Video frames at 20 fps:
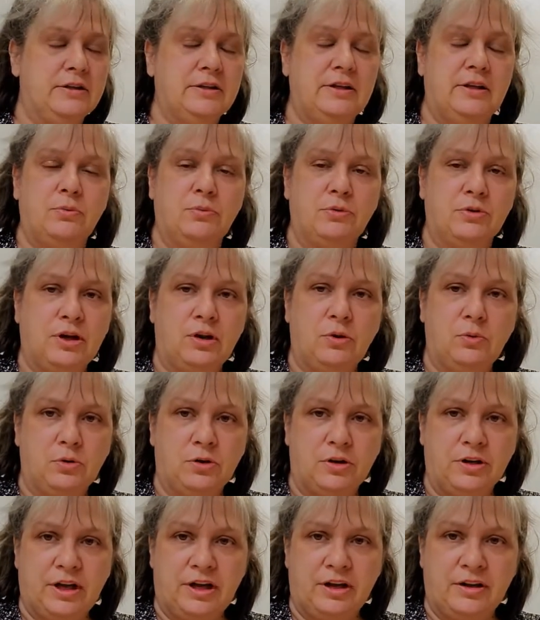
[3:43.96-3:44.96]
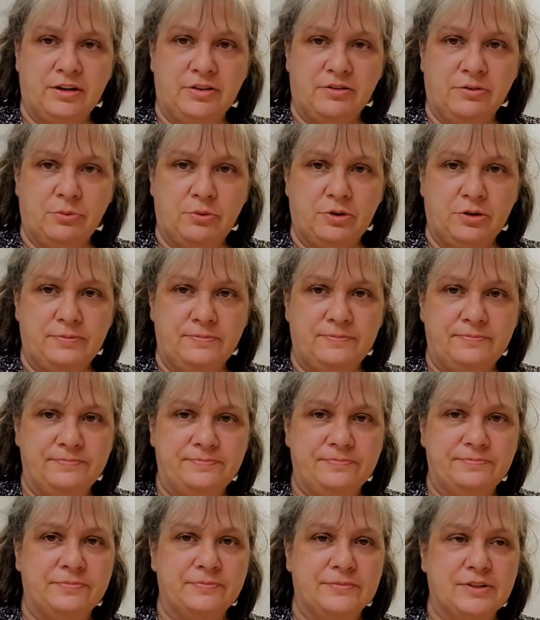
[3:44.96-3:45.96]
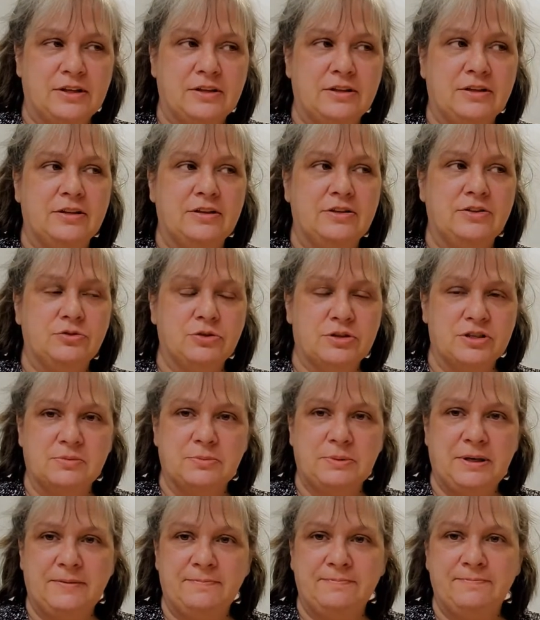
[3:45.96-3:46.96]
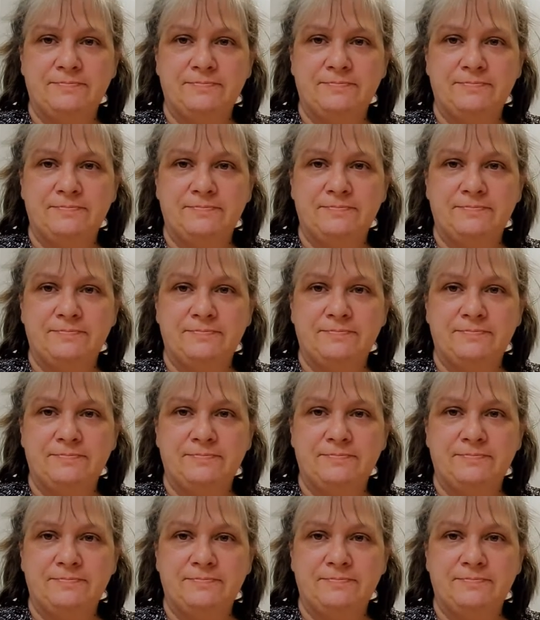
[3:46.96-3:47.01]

it will not work out as well. Trust me.